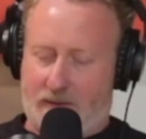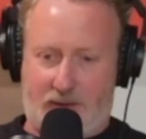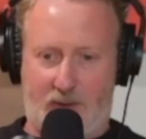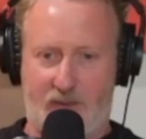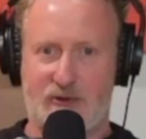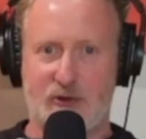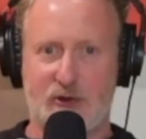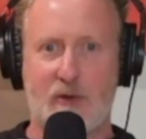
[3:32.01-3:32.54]

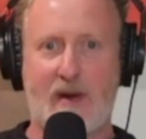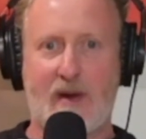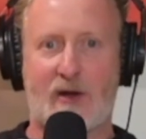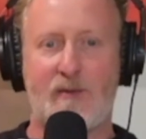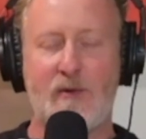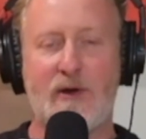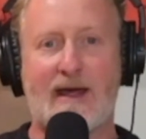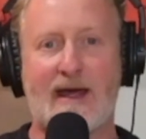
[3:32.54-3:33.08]
we talk about
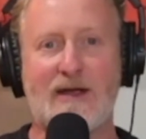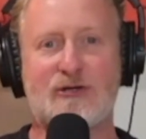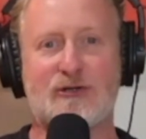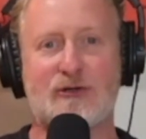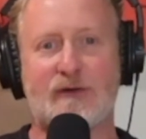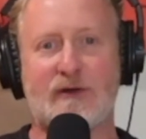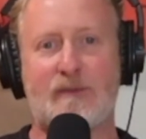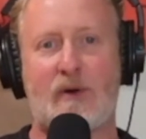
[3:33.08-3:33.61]
communication
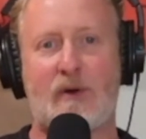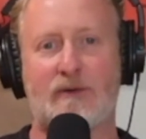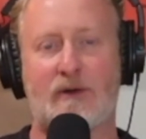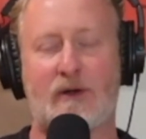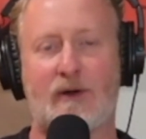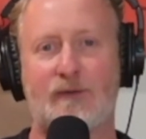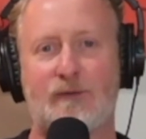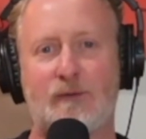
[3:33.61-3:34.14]
on this
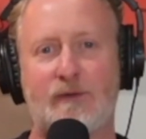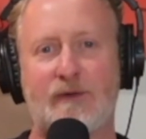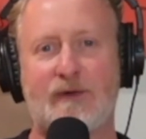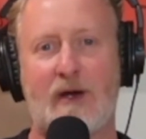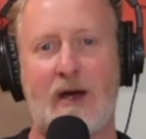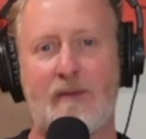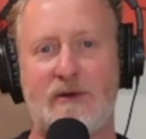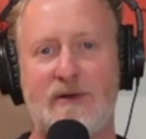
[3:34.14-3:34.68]
podcast all the
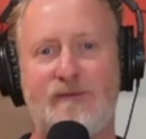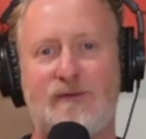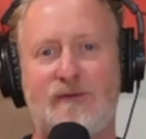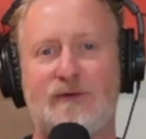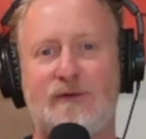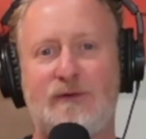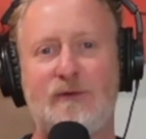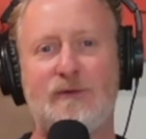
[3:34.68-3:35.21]
time, and you've
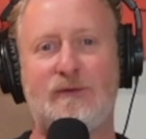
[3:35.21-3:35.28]
just